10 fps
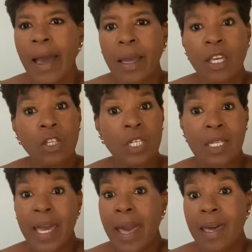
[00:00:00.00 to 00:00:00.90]
you
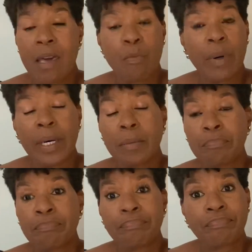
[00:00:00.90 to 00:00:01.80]
just can't keep up
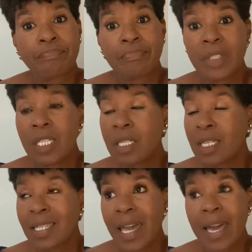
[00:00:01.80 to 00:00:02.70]
you
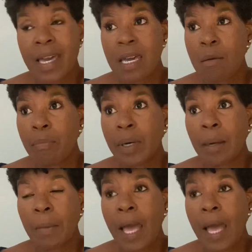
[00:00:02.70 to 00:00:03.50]
just can't keep up